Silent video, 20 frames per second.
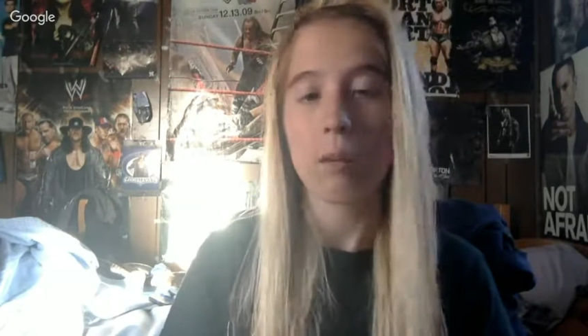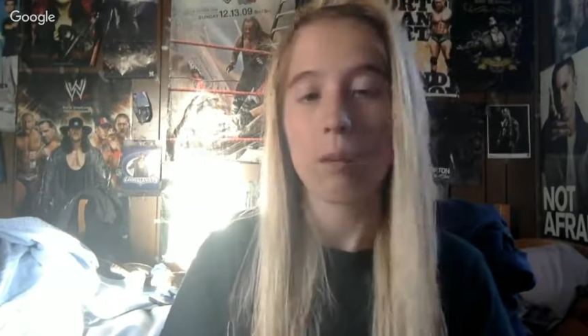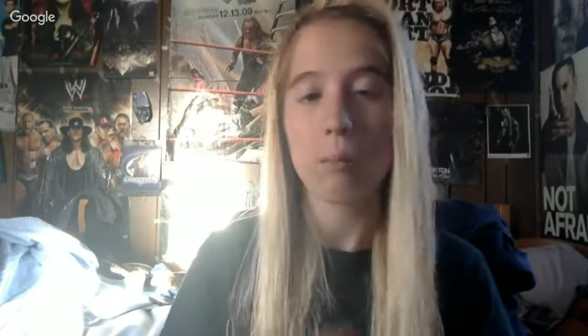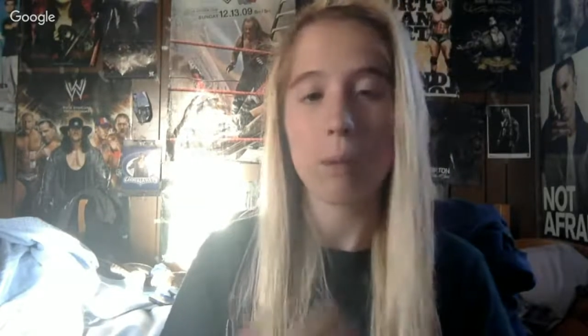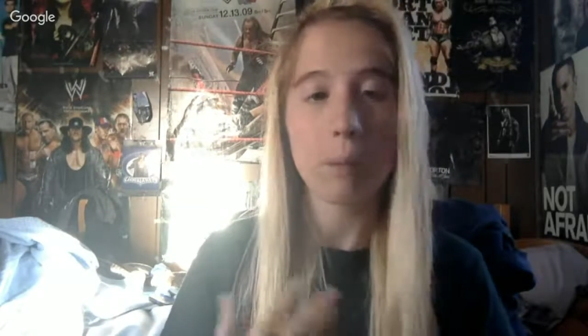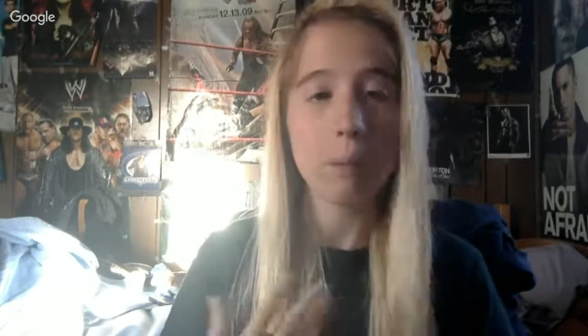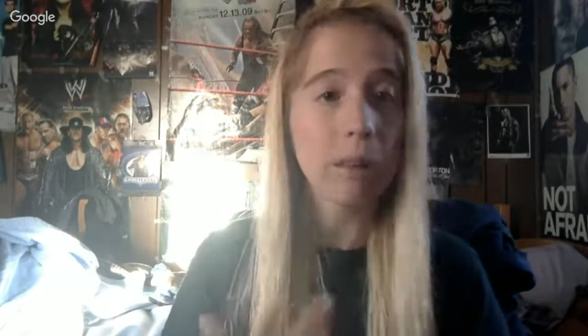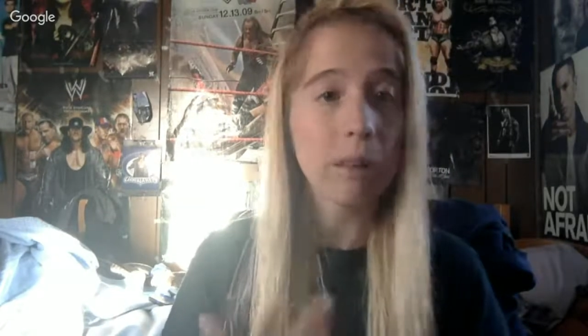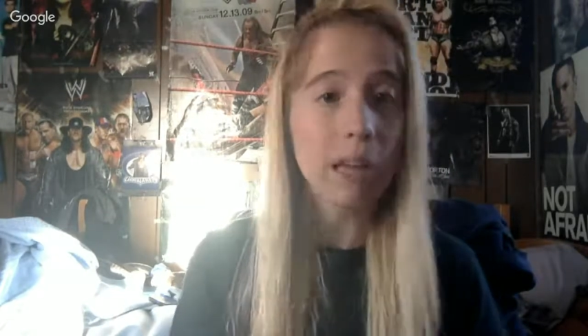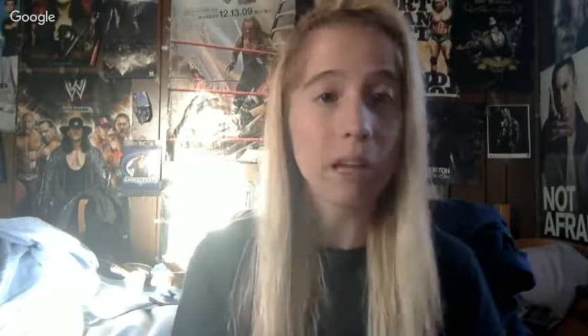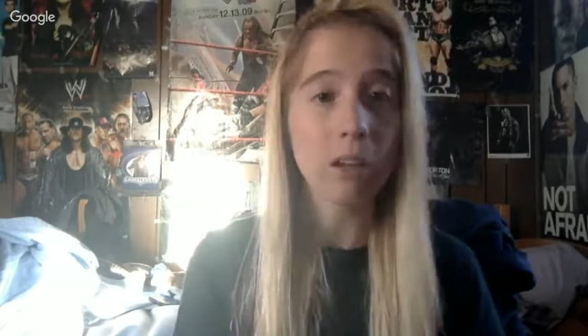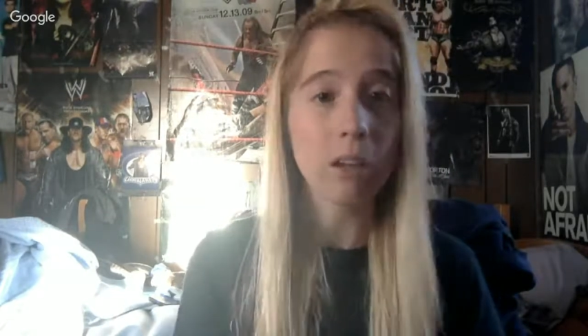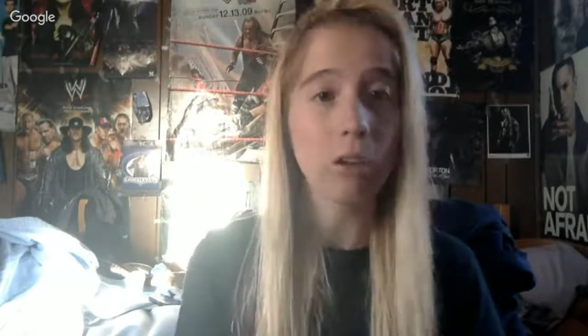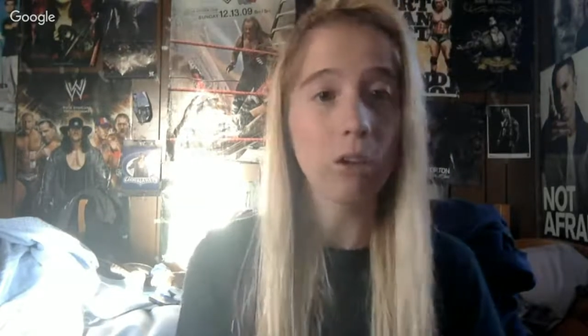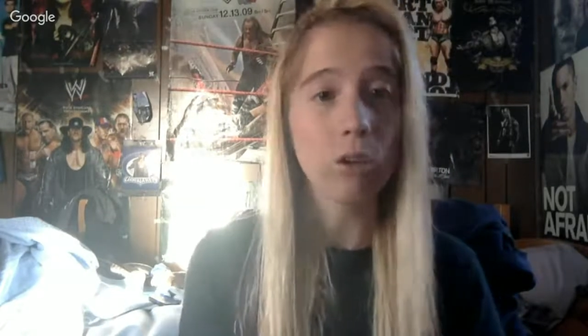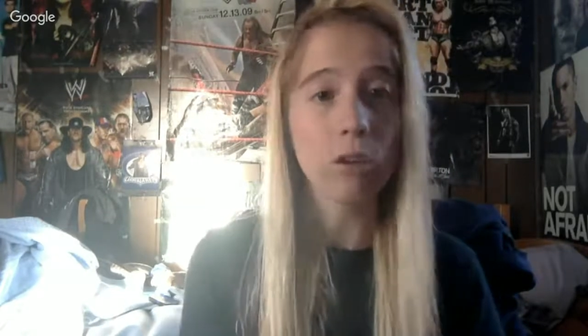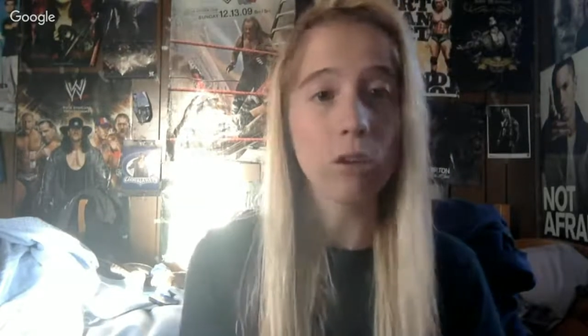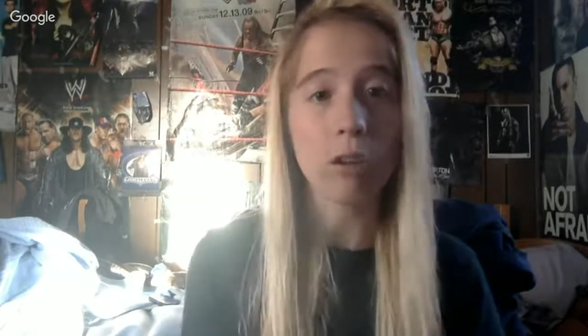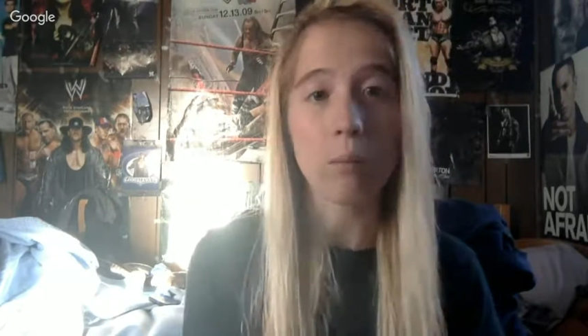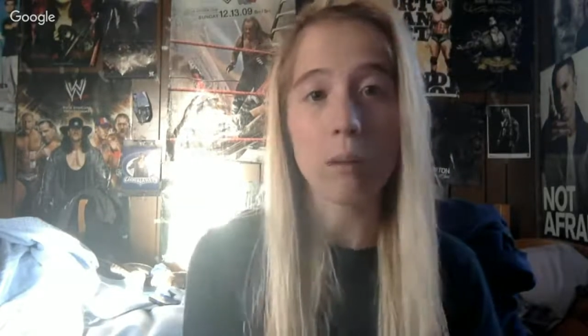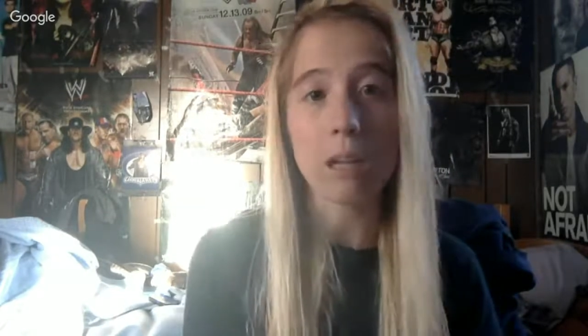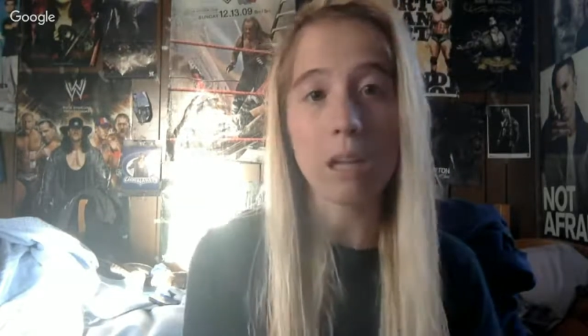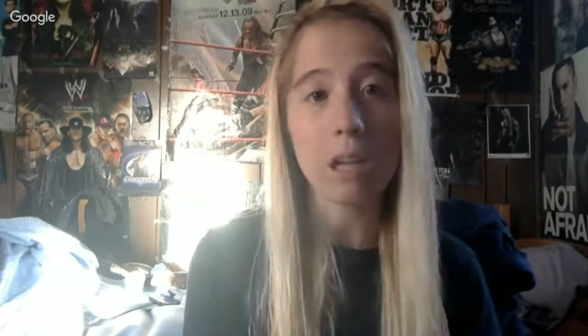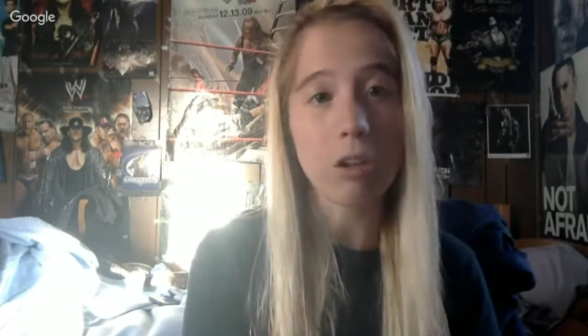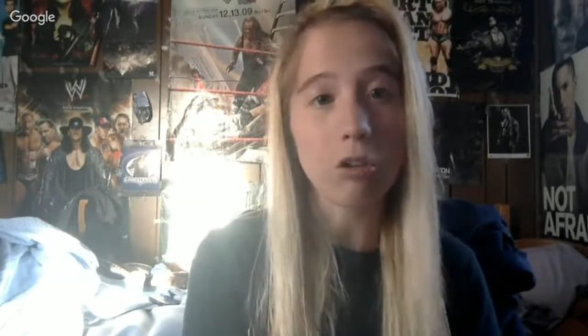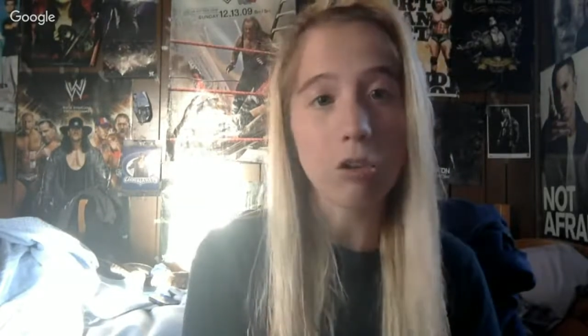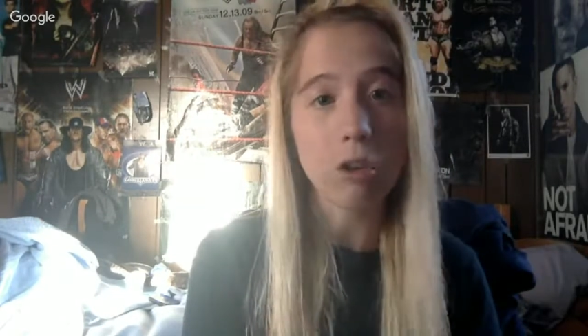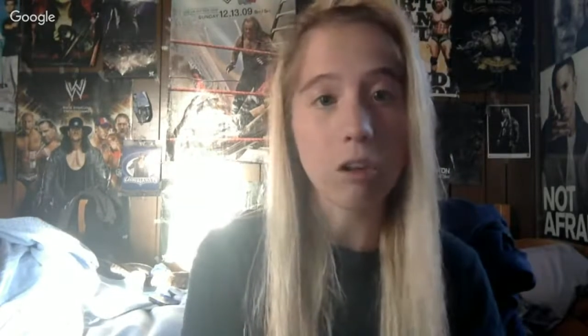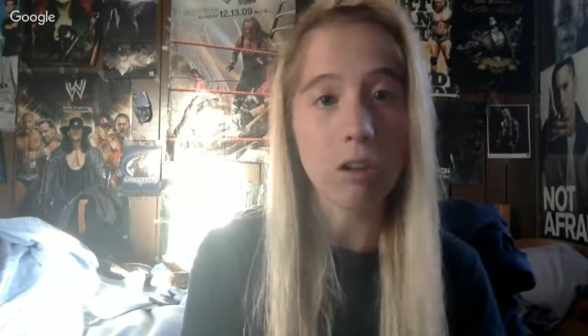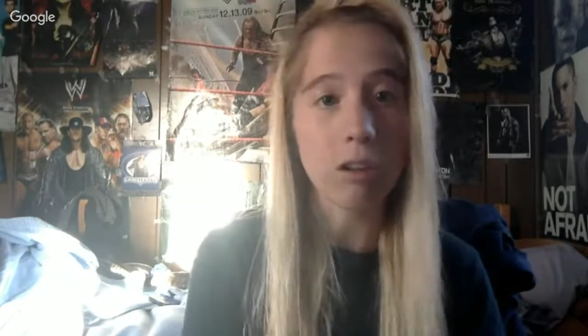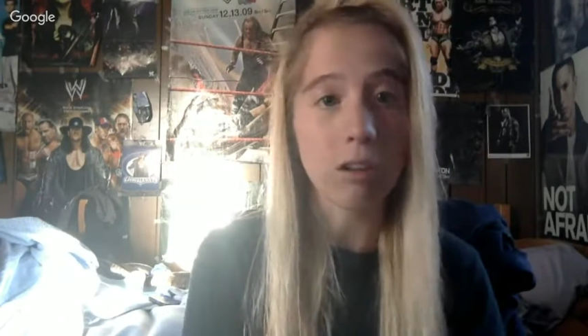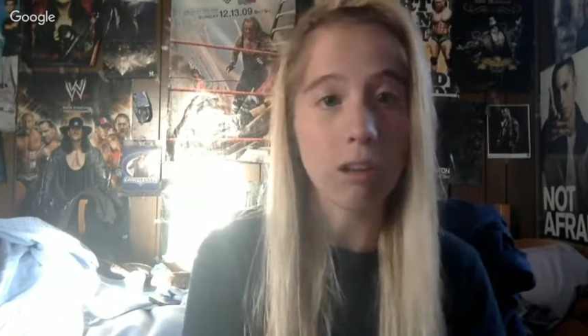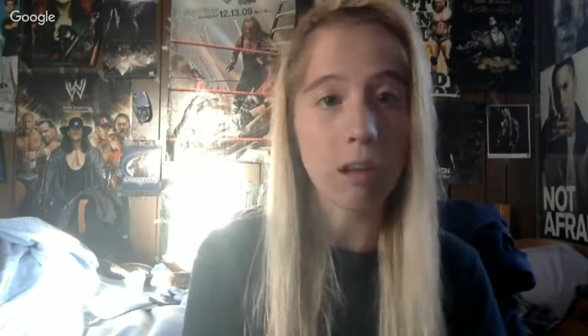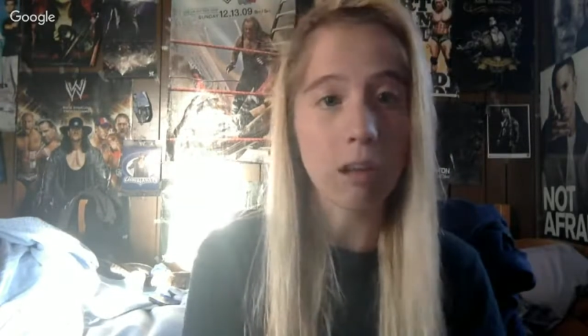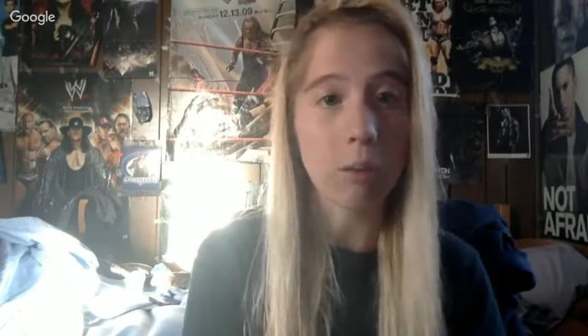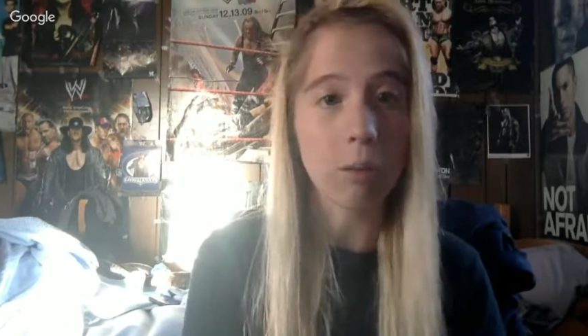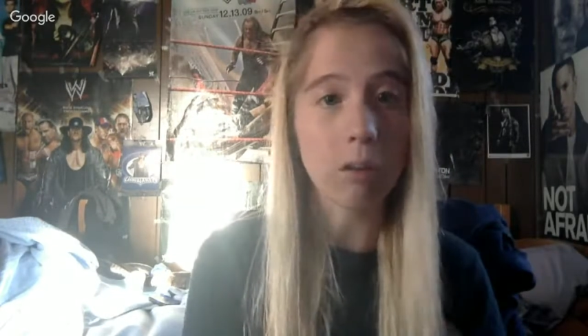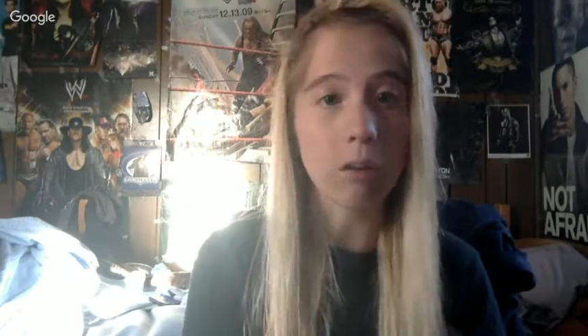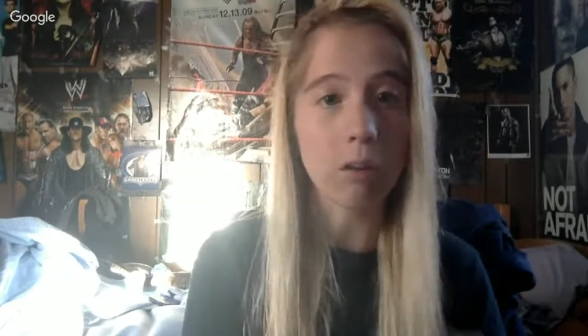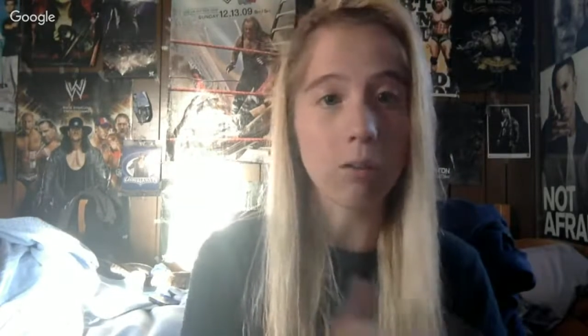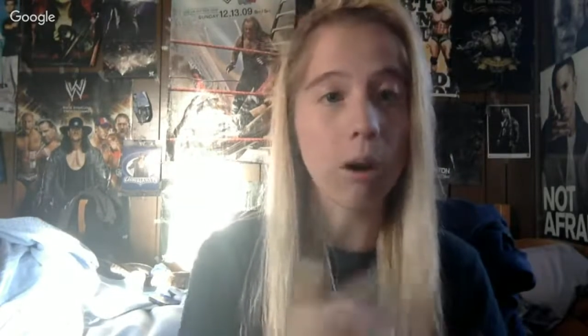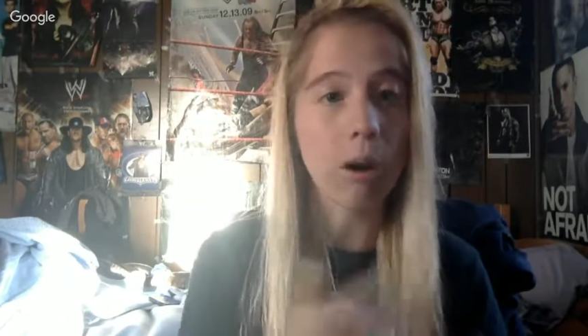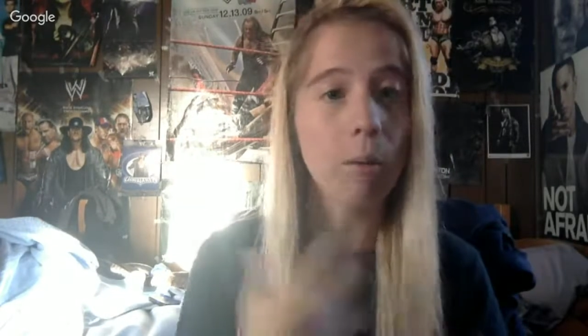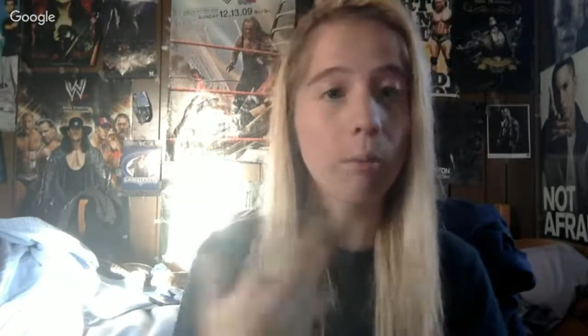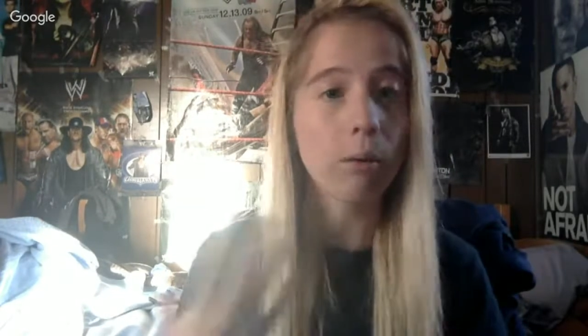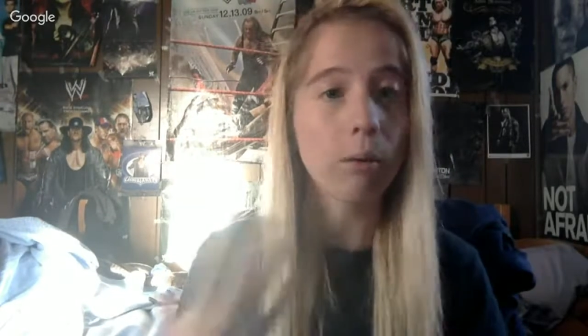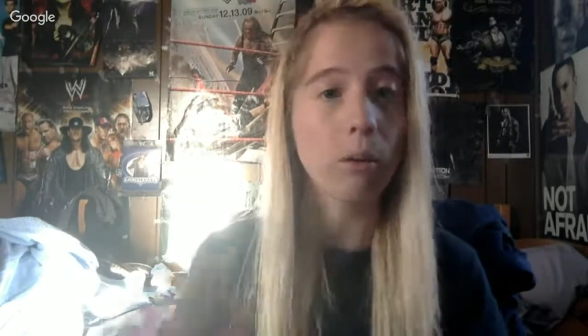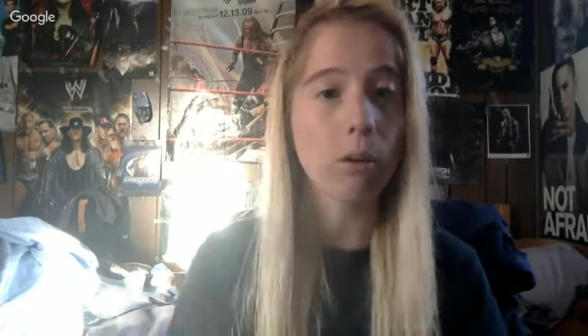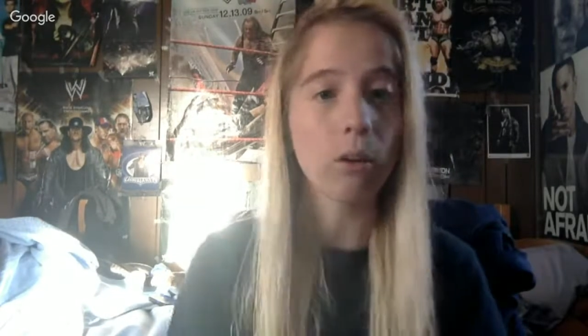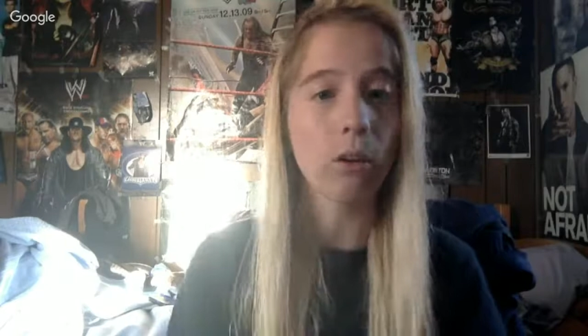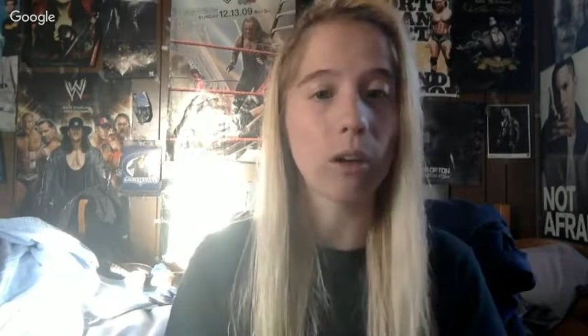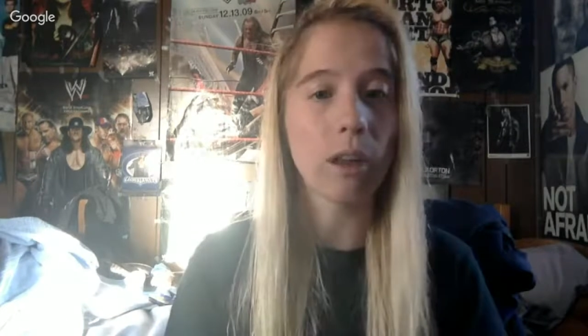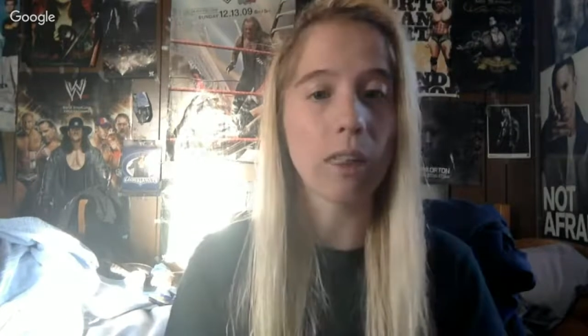Maybe they could do something interesting with the Rumble,